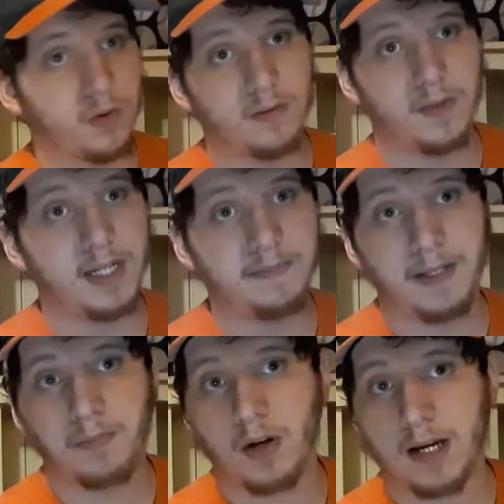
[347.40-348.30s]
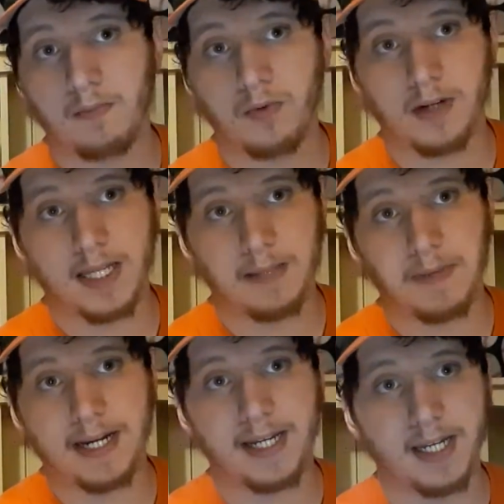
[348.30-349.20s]
we need people to help at the
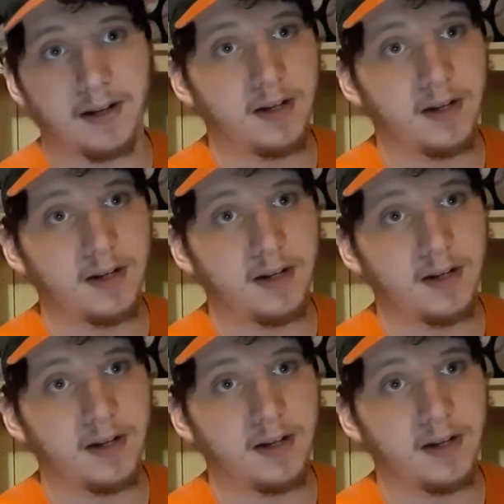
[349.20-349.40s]
back end.